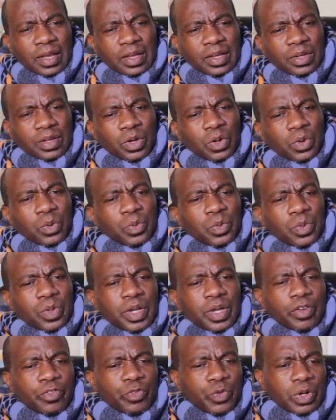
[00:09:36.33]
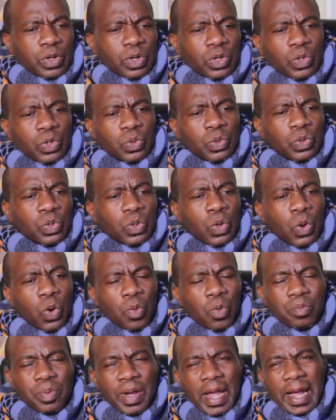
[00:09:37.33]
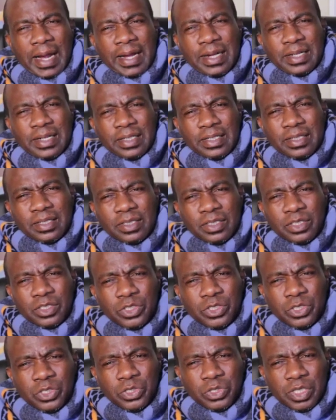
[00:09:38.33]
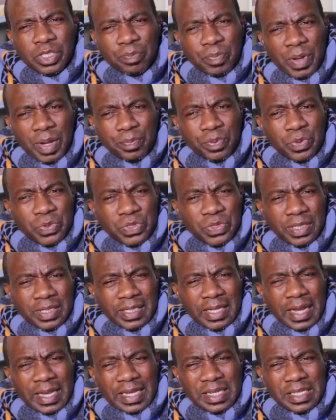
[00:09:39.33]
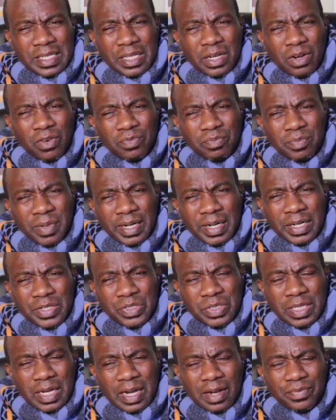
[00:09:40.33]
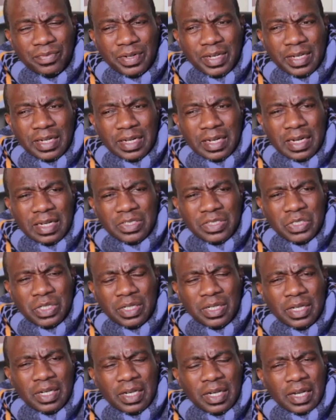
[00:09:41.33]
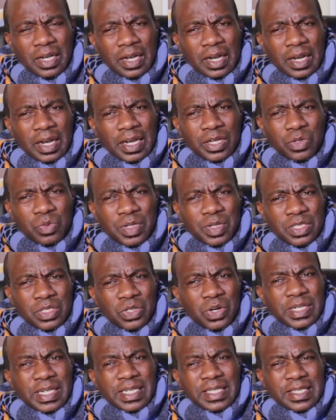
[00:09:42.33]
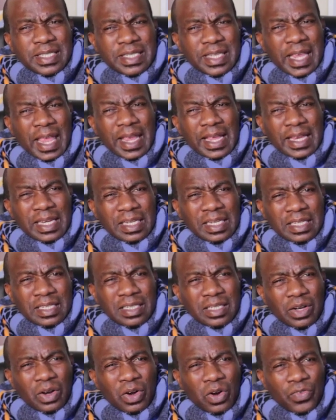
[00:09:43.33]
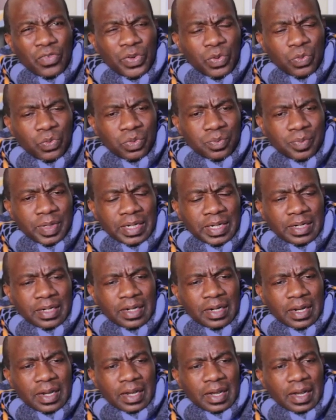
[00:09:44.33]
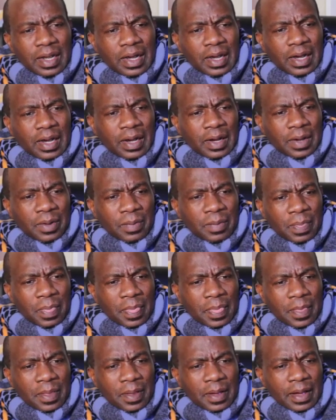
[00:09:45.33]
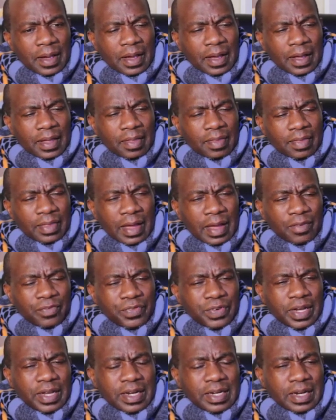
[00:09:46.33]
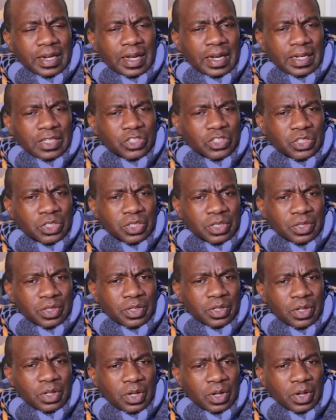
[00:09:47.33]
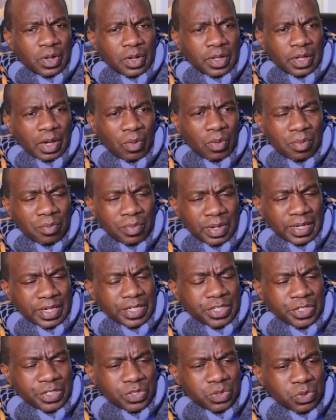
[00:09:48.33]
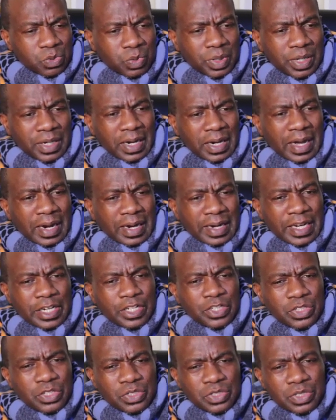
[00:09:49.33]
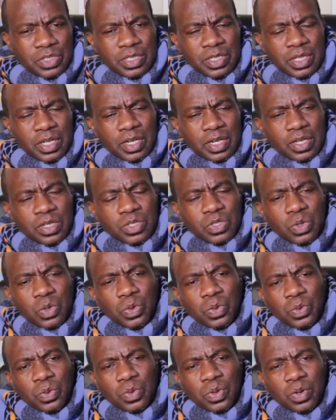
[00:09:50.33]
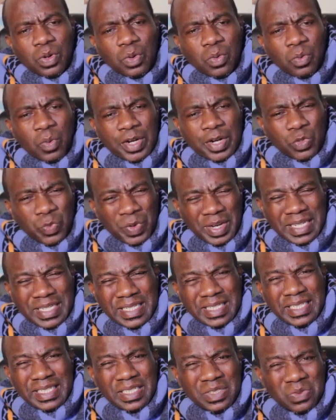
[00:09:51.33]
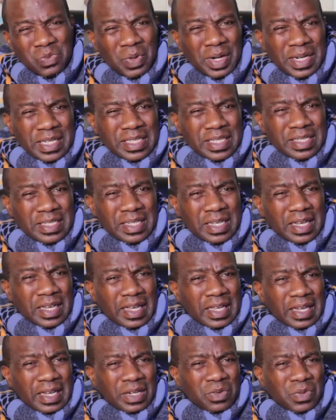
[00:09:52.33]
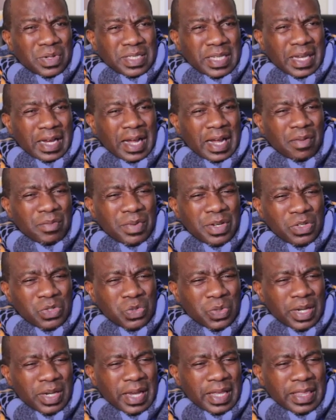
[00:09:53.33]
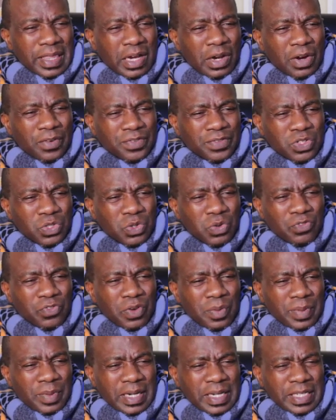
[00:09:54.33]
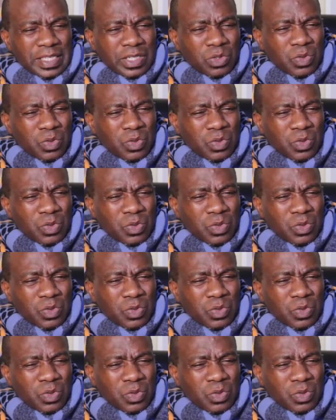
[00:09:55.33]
If we go back to the purpose and the idea of marriage in the African culture, it was not a sale of a woman. The African culture, our marriages were arranged. So what we did was, it was a coming together of two families.